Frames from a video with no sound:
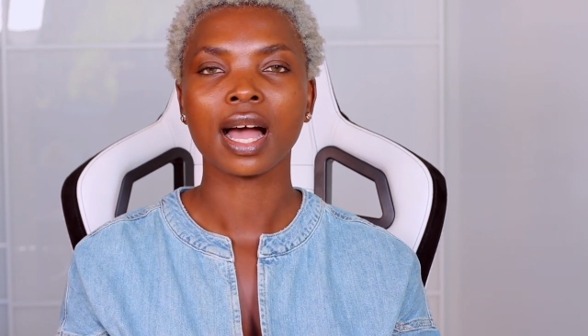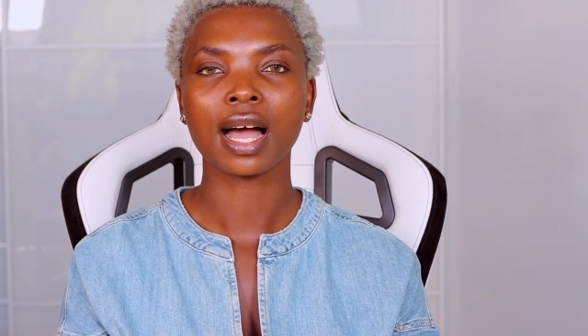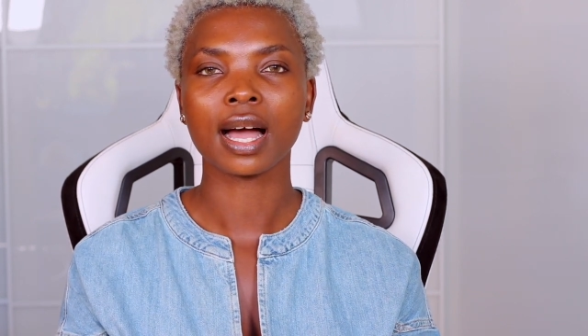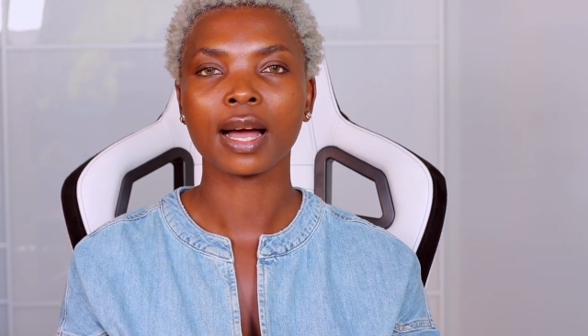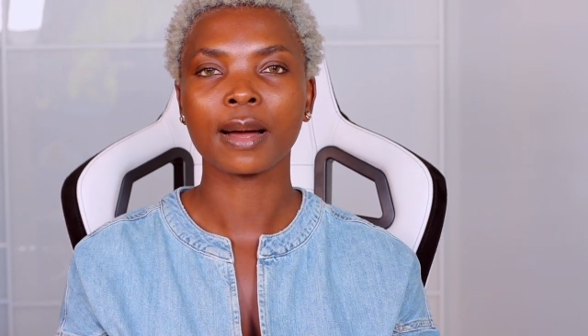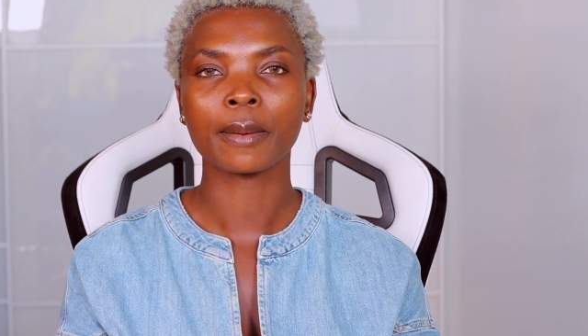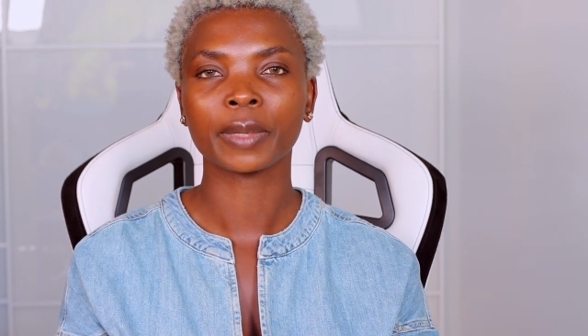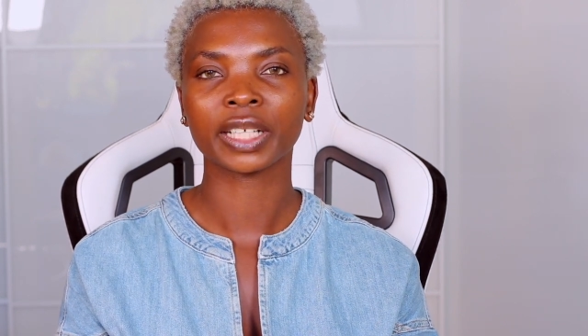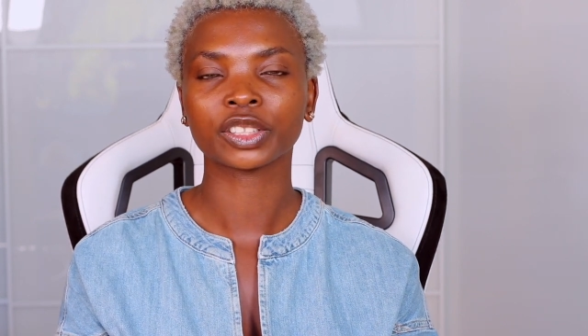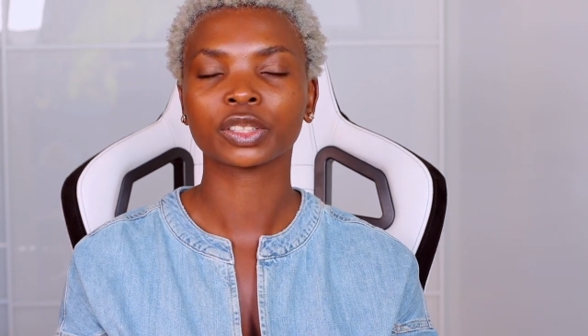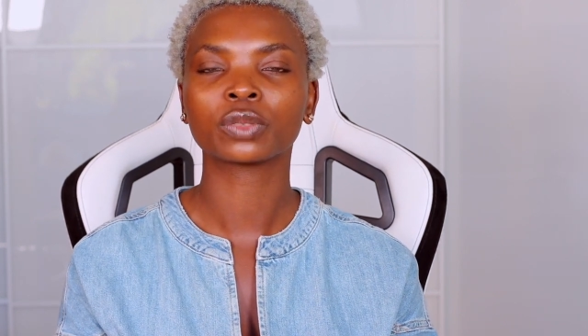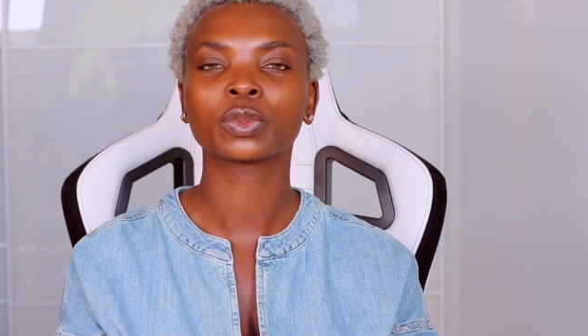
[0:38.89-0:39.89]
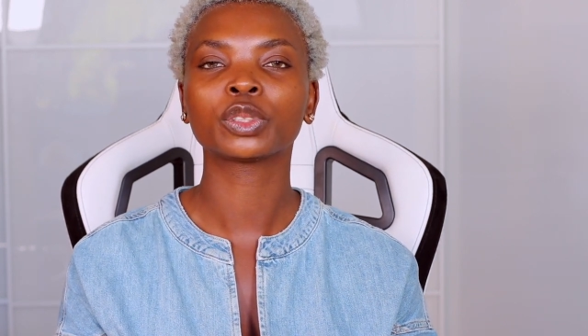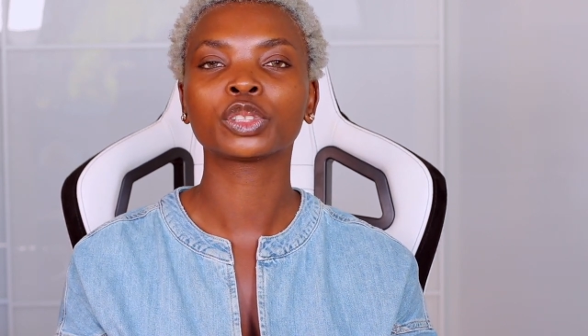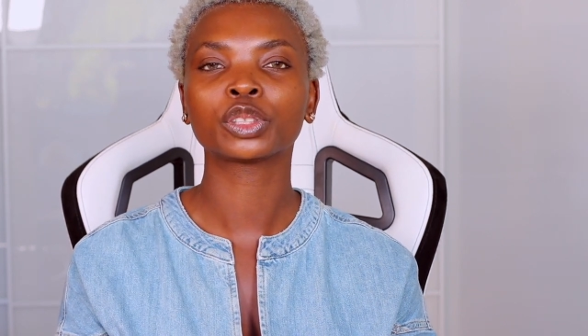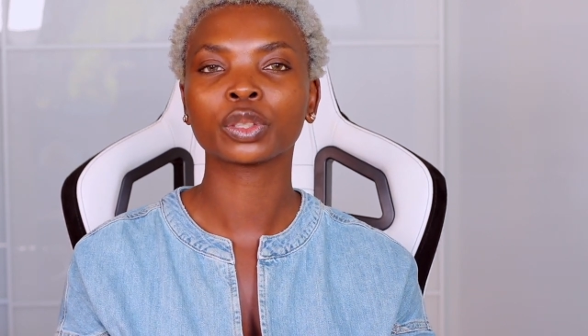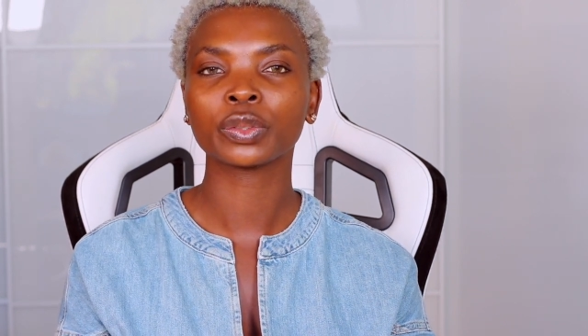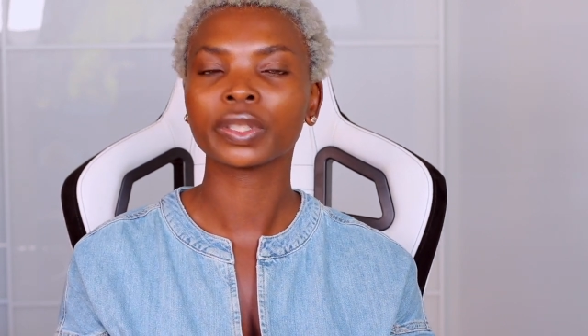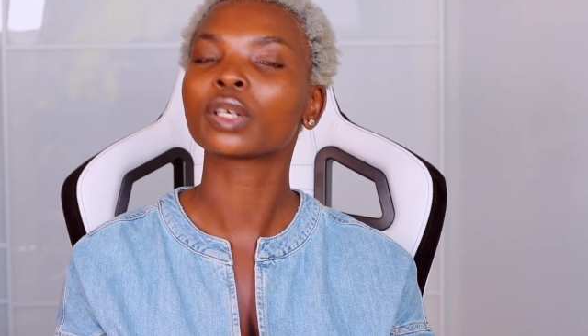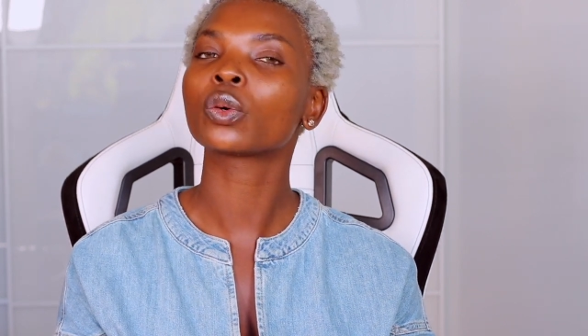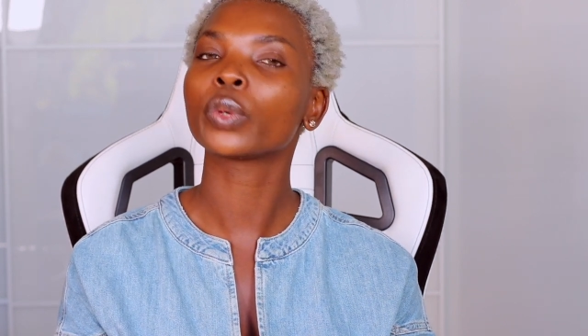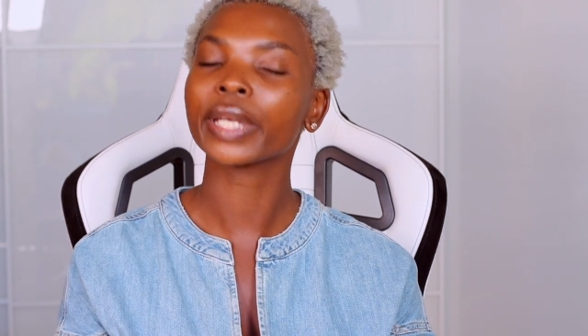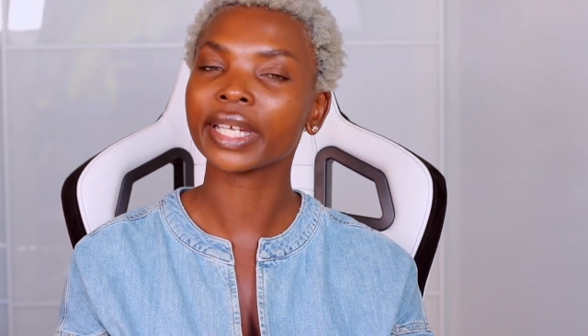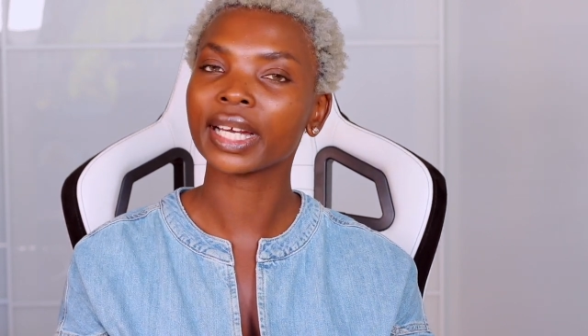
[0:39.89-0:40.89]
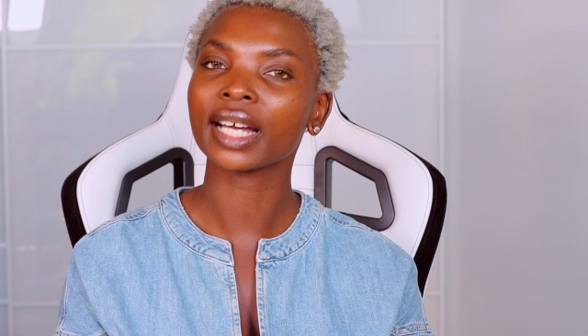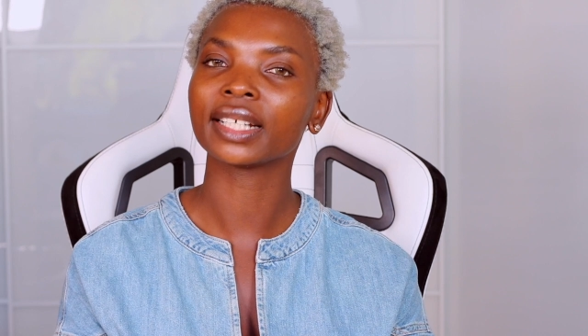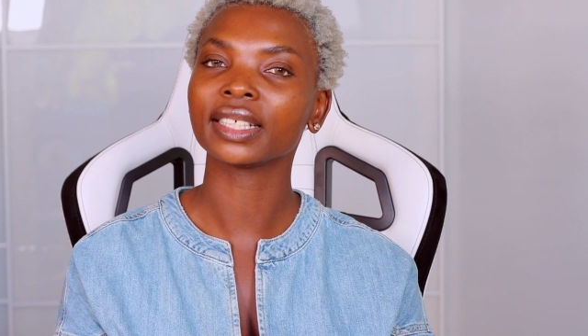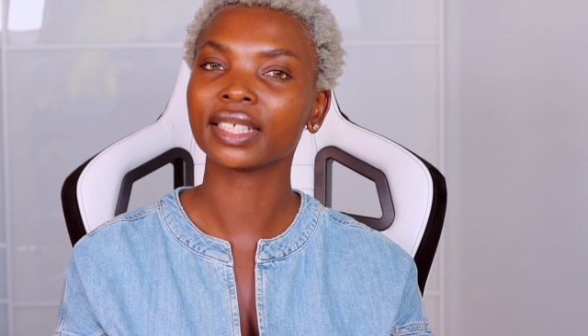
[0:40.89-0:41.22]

Um, I just want to show you a quick and